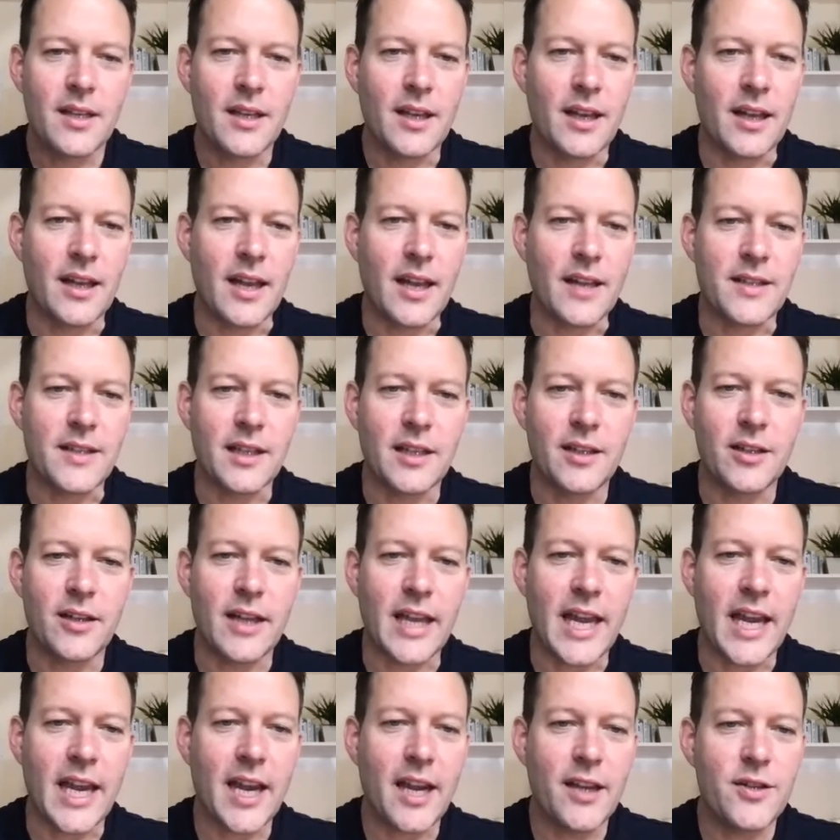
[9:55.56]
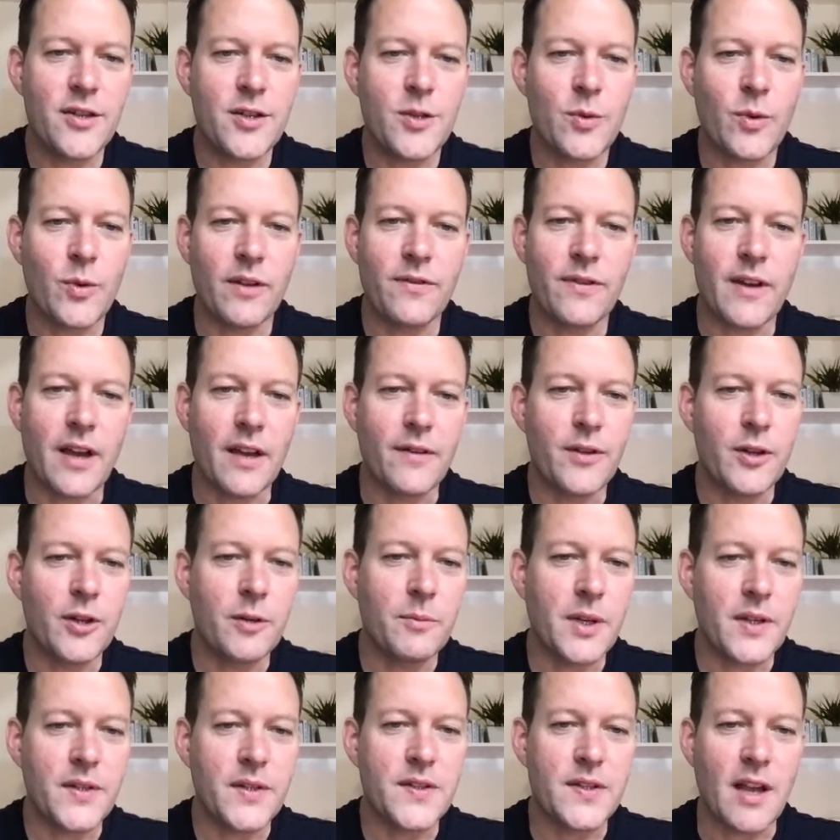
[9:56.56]
It has a little aged 25-year
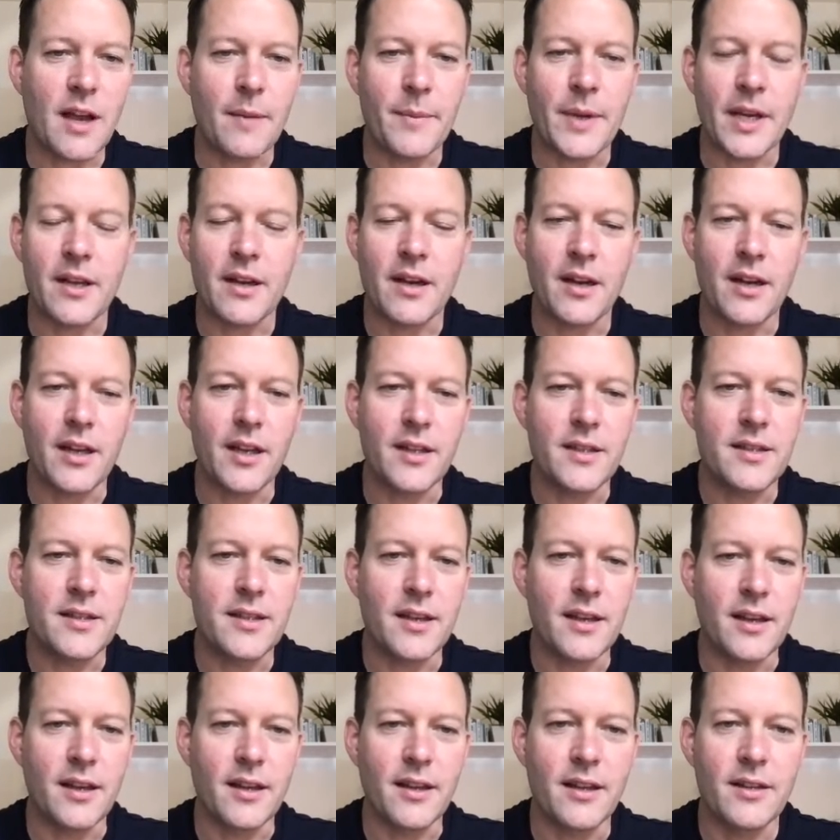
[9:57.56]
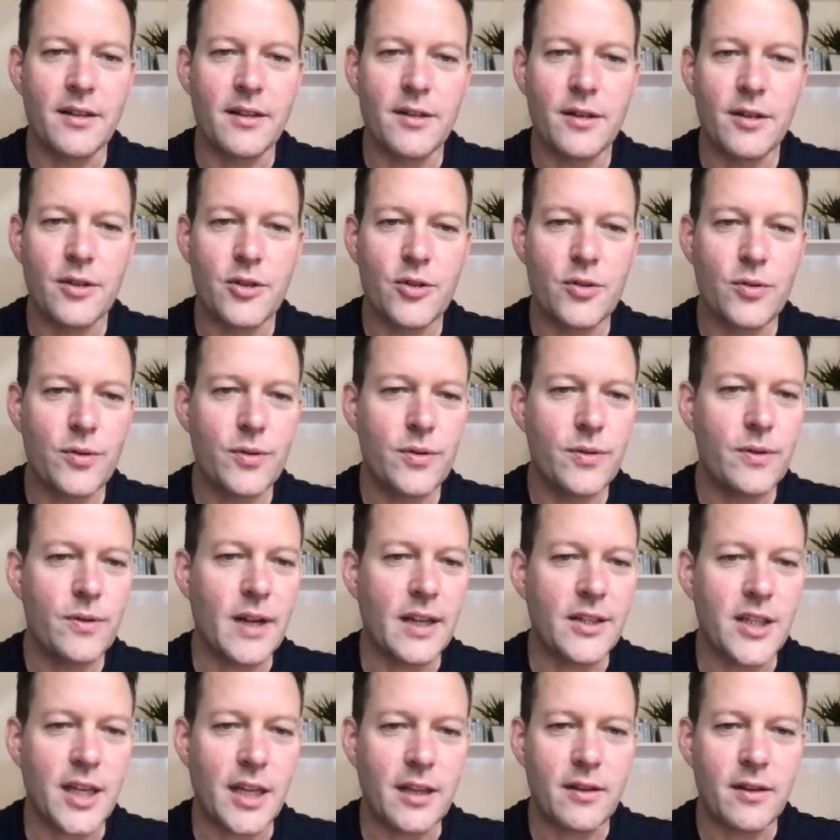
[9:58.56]
balsamic on it, the true
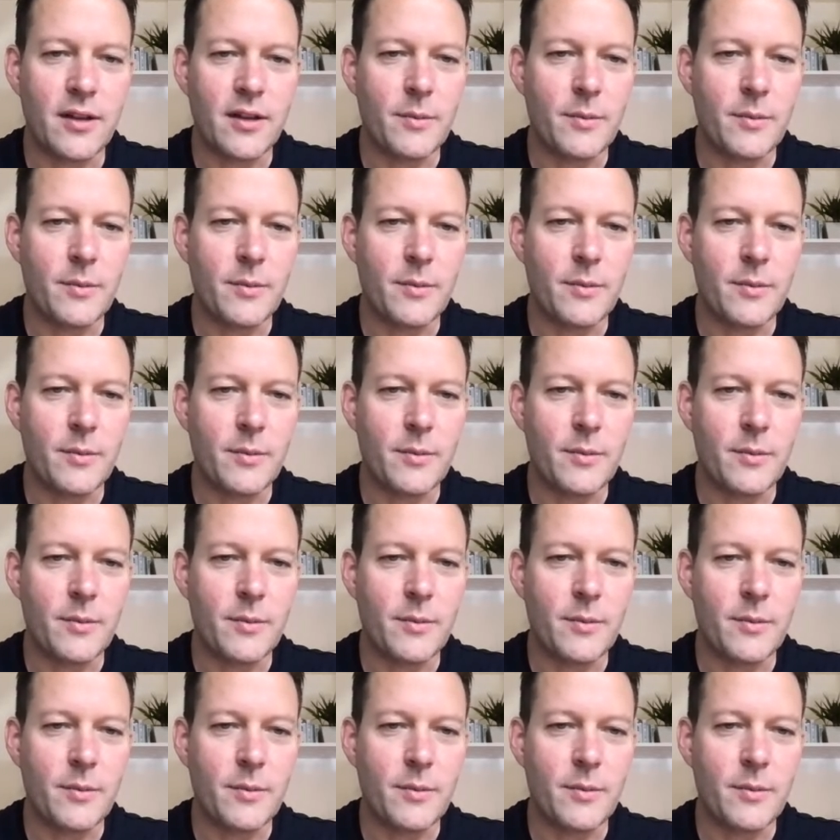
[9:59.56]
Aceto di